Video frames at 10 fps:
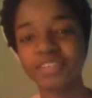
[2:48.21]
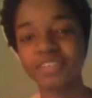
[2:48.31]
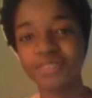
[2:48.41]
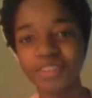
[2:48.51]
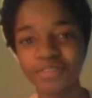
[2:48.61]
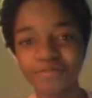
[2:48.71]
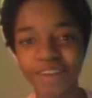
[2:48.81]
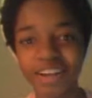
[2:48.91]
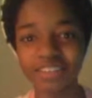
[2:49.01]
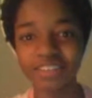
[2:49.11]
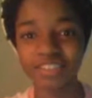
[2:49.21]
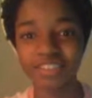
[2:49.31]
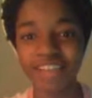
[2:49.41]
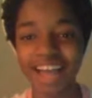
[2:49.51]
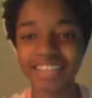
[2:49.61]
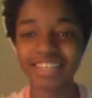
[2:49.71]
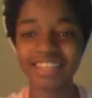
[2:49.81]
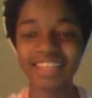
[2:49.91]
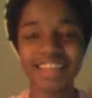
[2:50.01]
It's just really fun to actually